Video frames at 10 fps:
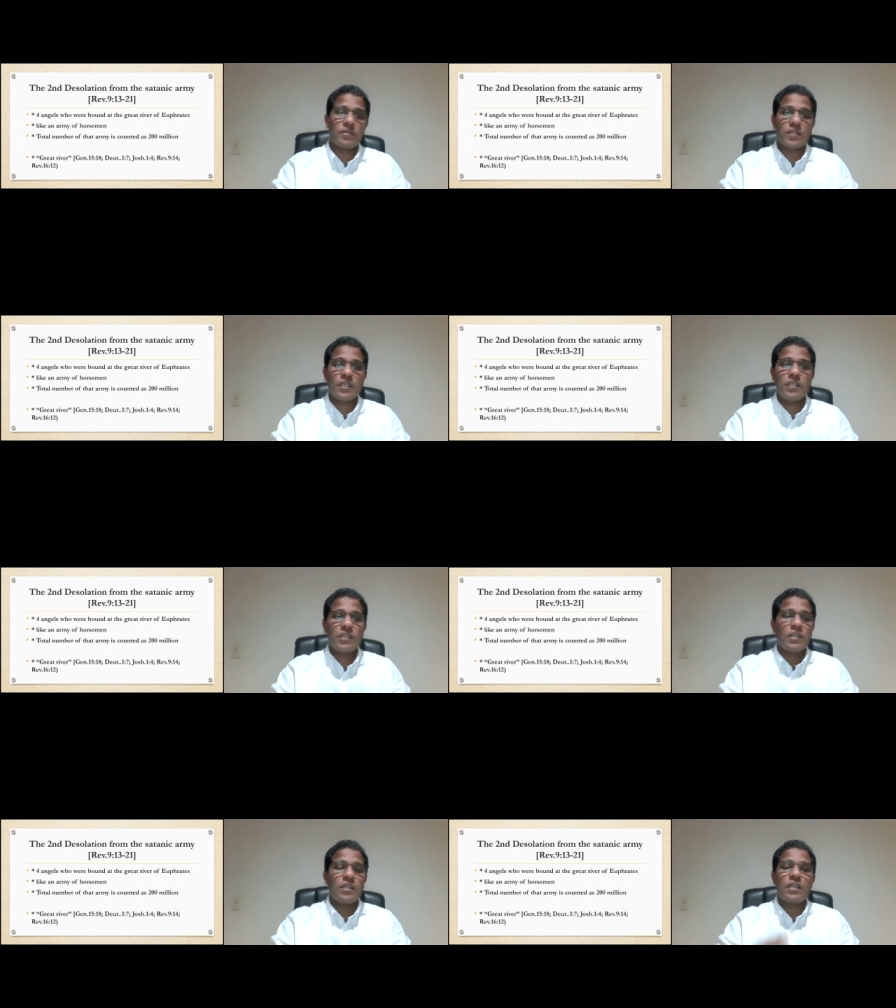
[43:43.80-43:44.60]
Okay,
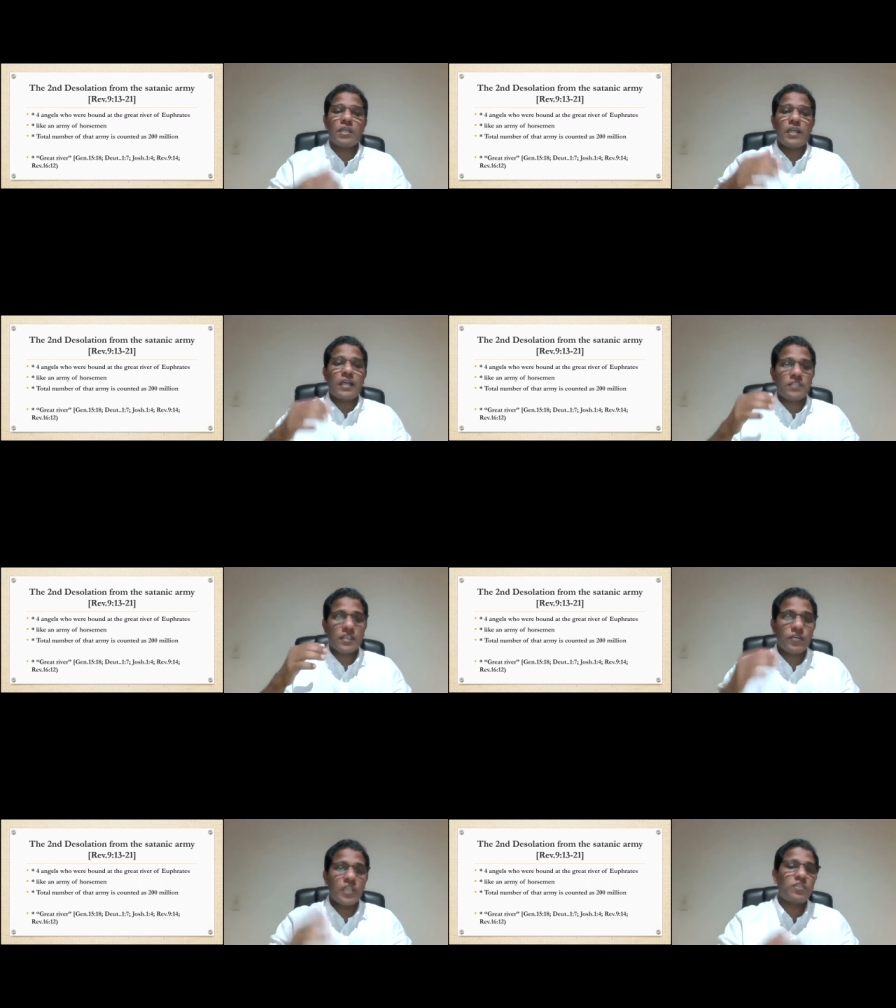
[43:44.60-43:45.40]
uh, as a
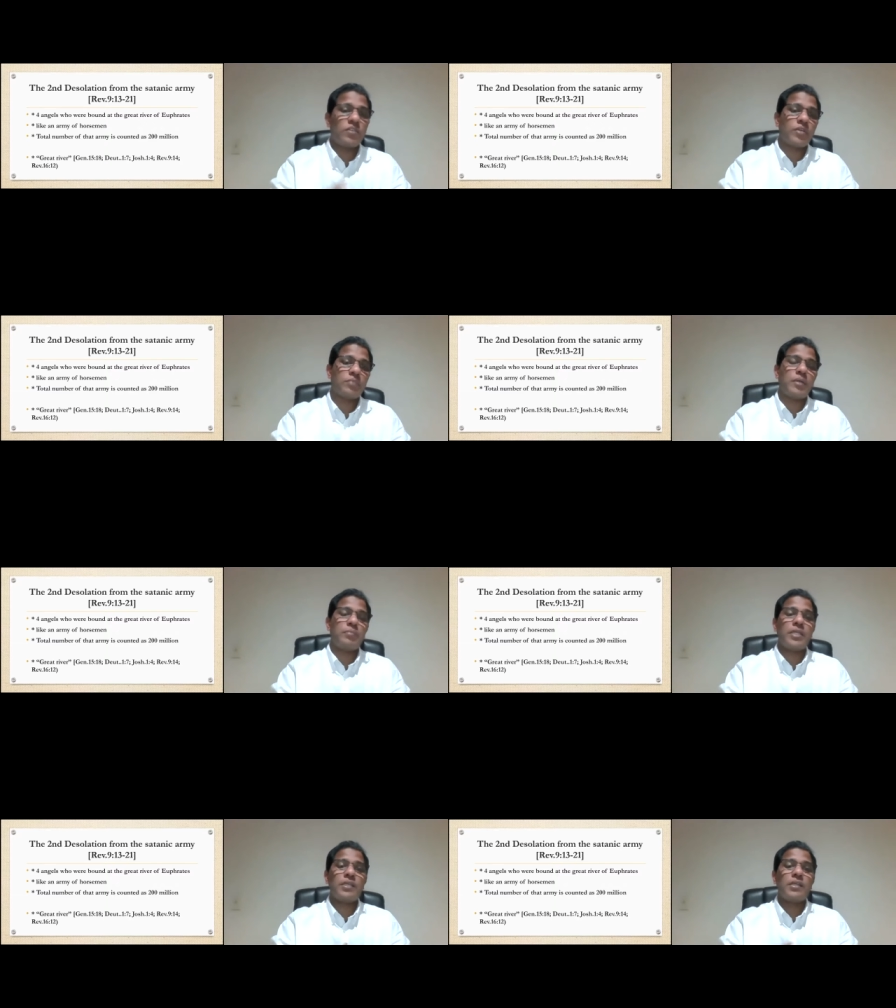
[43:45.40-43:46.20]
great river.
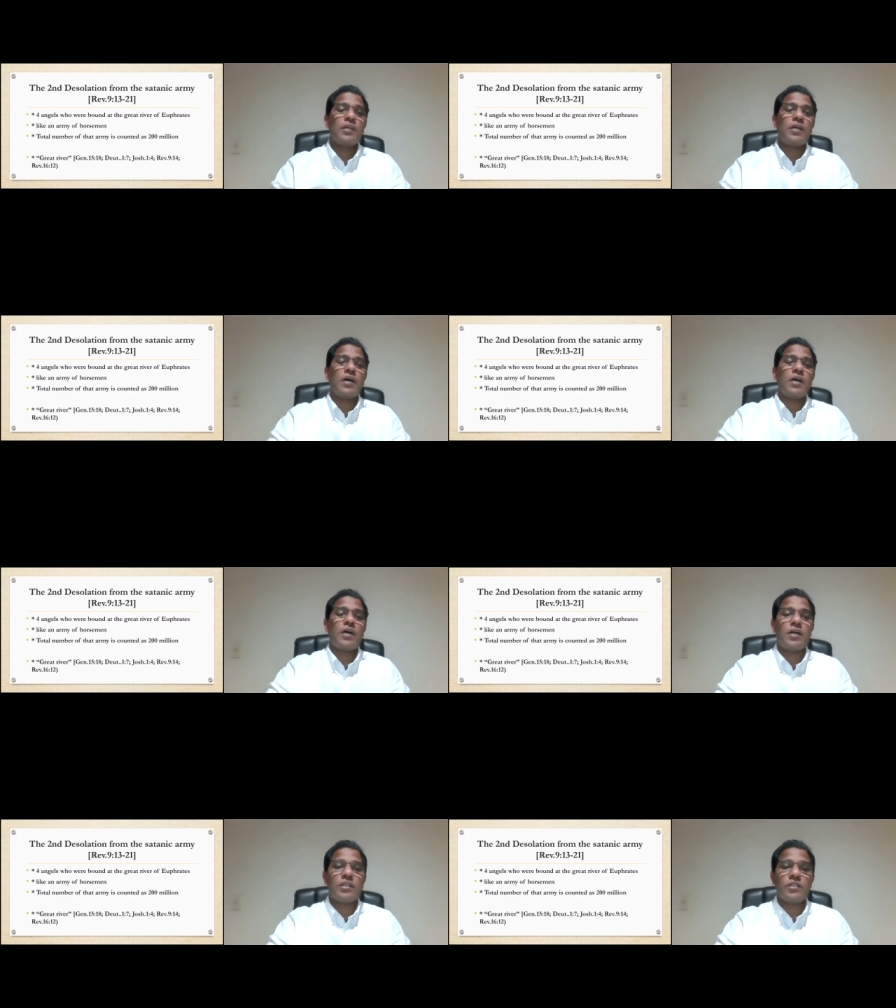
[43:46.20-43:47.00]
Maybe
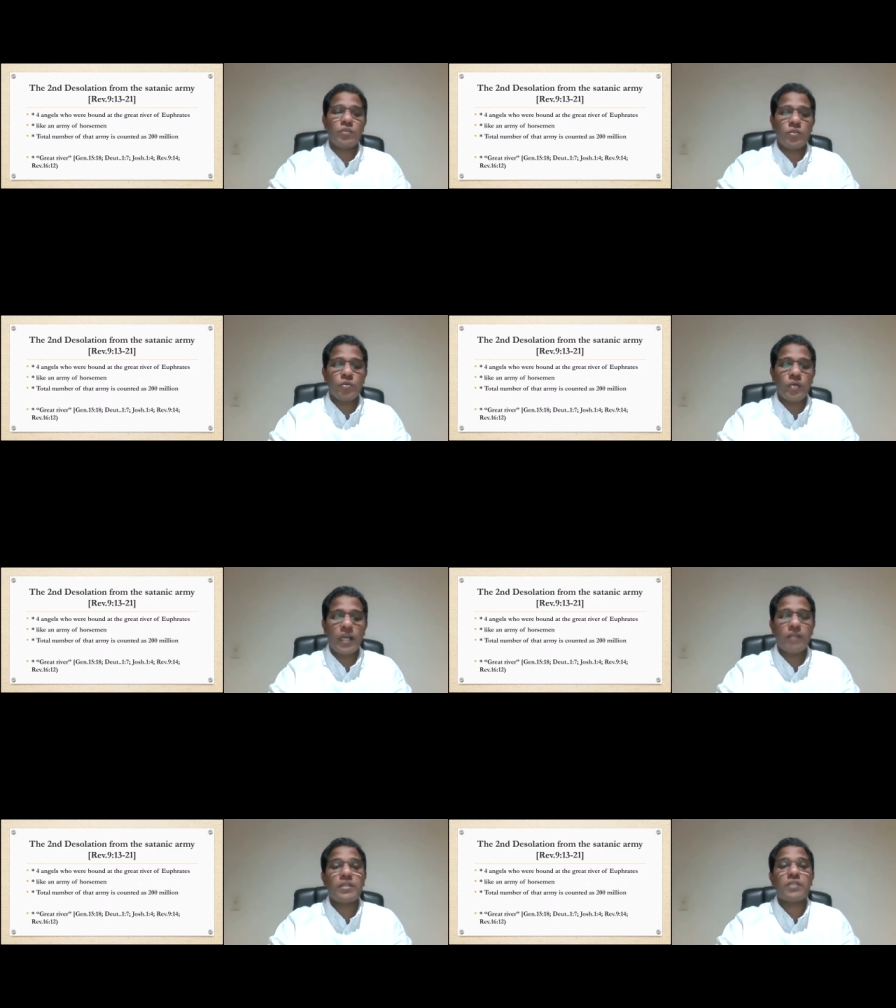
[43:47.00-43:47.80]
uh, you you
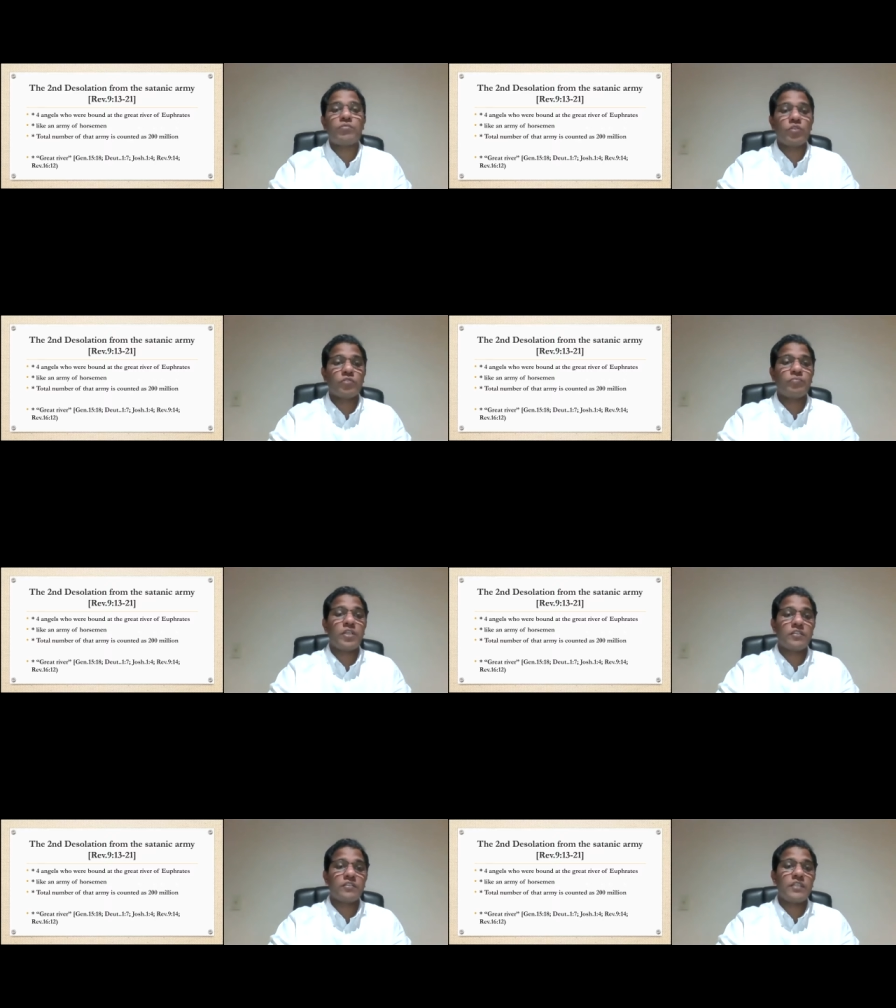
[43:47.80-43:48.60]
have that those
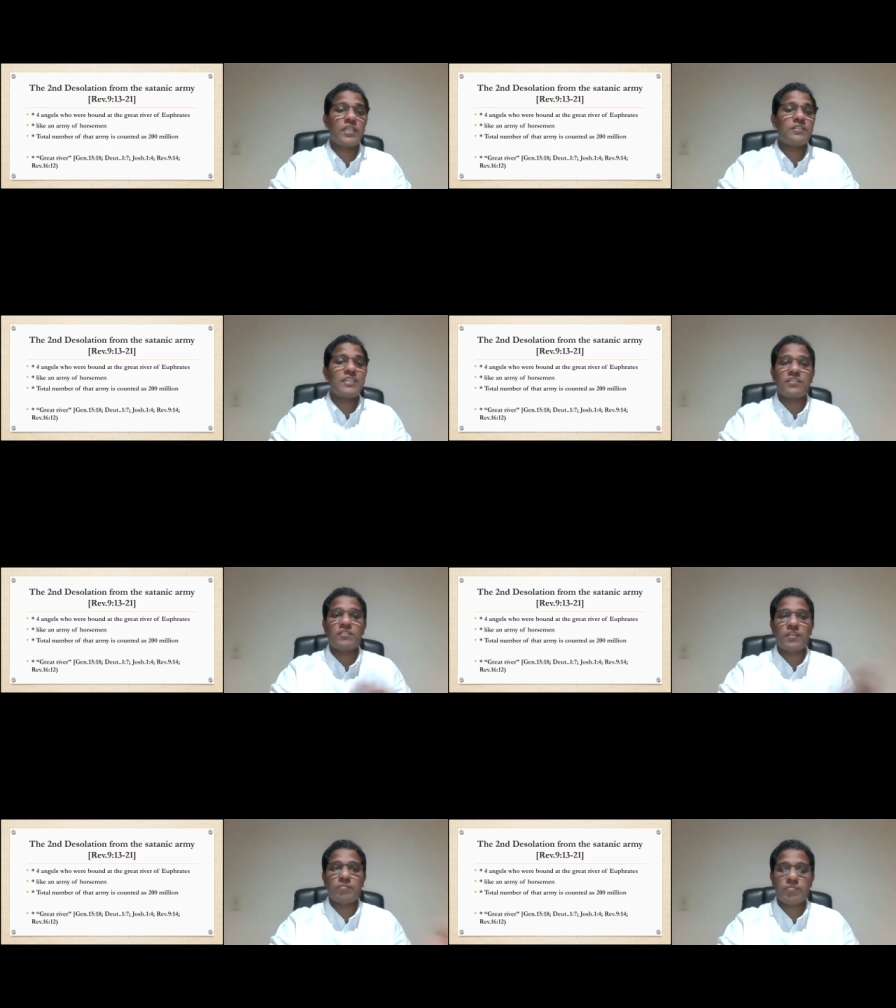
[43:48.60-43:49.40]
verses there:
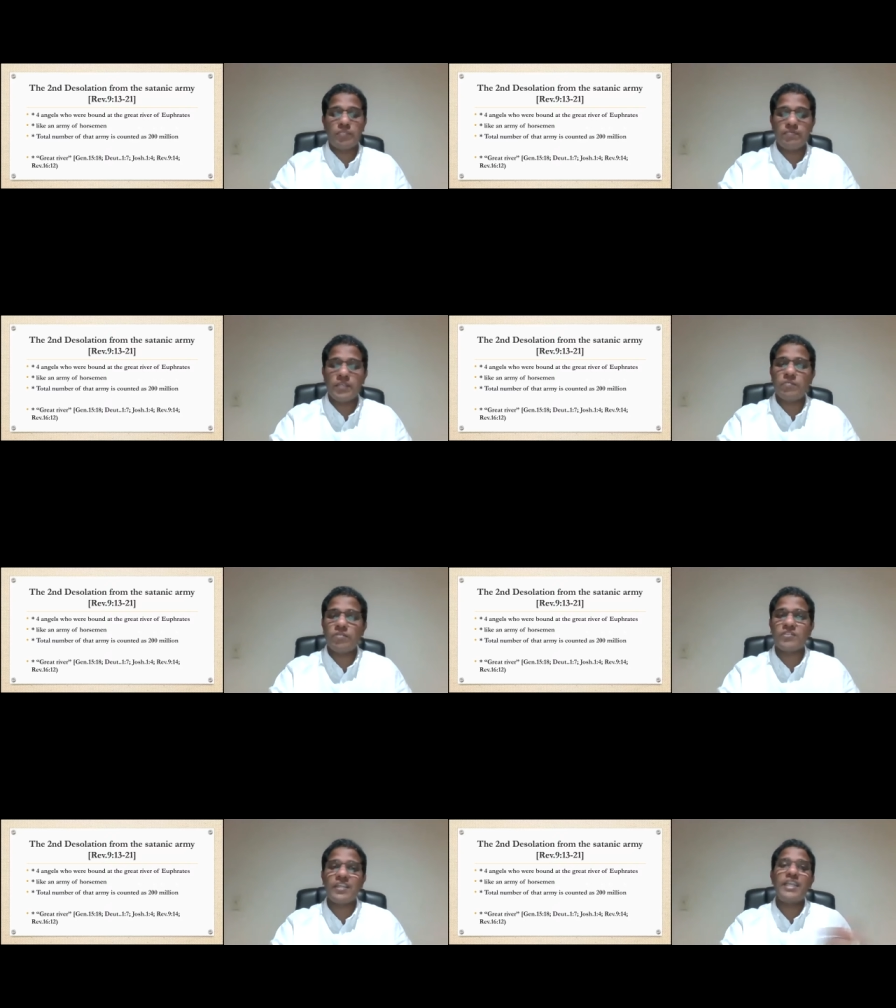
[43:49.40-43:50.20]
Genesis chapter 15,
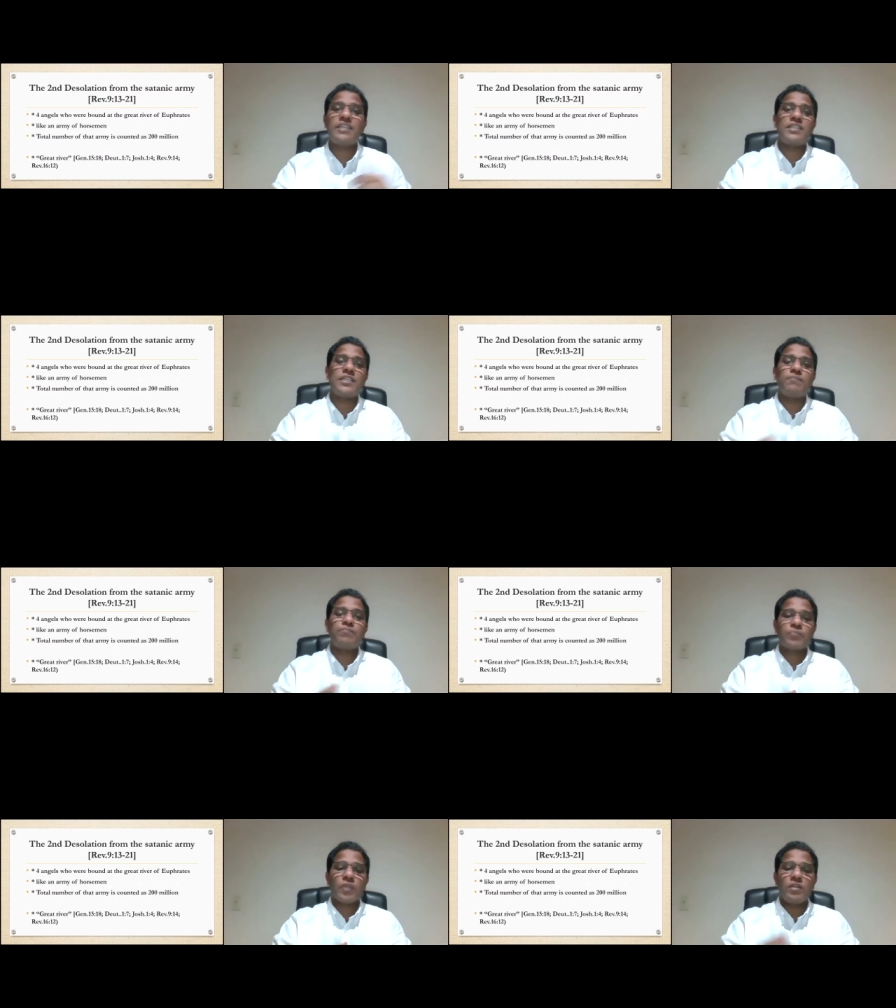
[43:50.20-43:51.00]
verse 18,
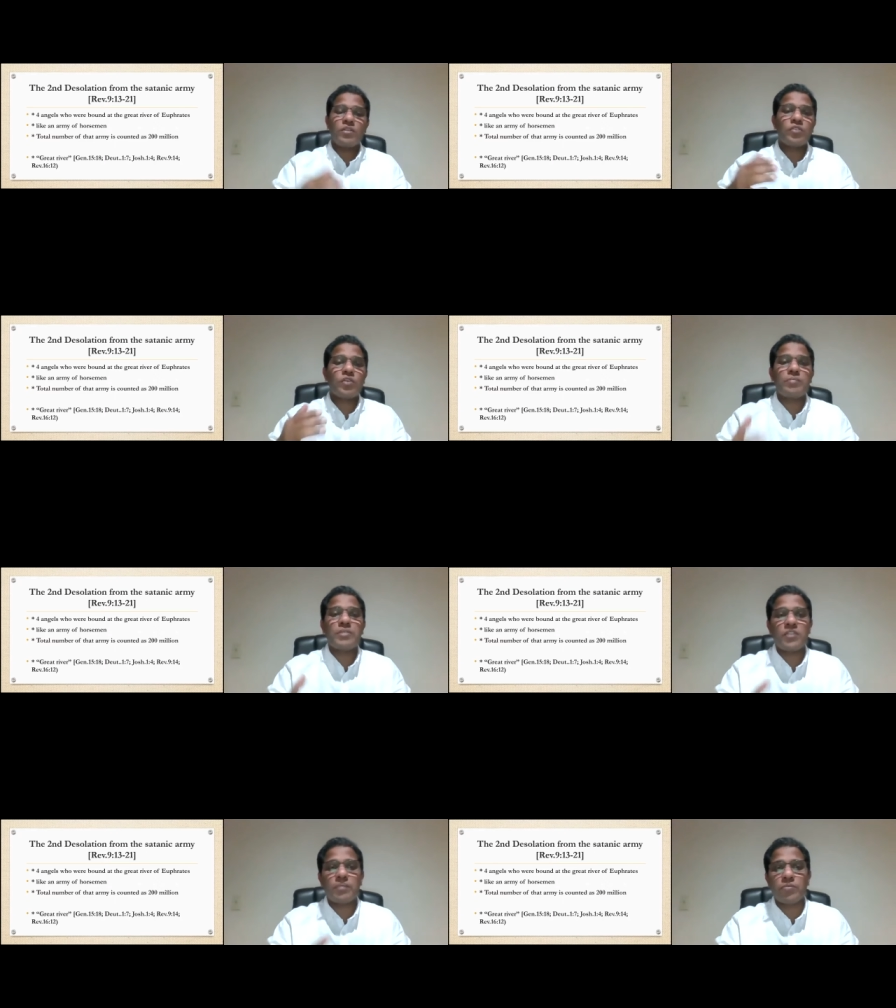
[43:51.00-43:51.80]
Deuteronomy
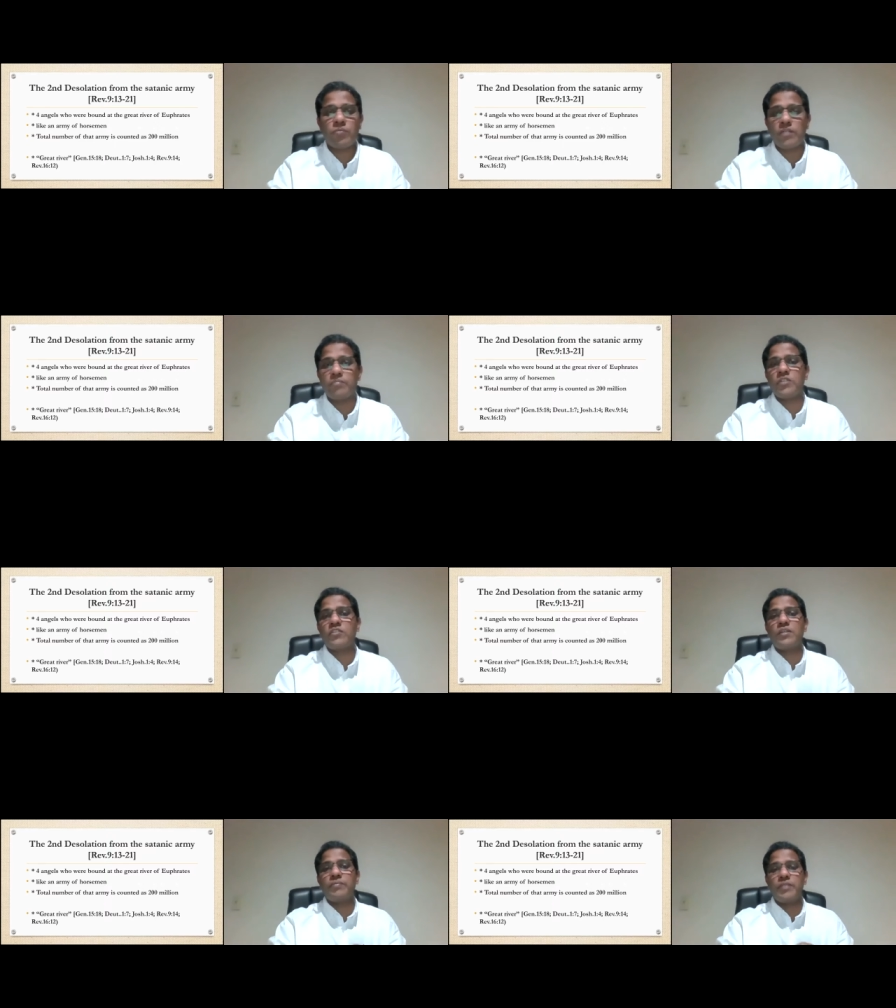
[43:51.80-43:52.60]
chapter 1,
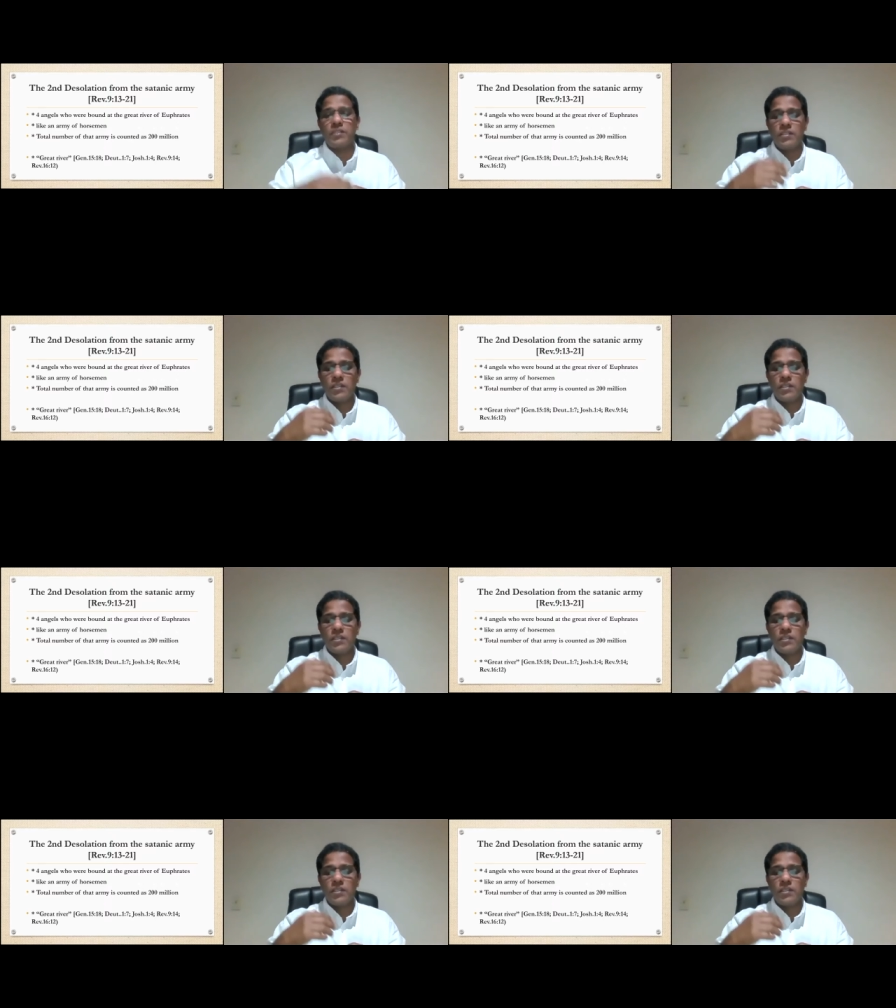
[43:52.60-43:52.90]
verse 7,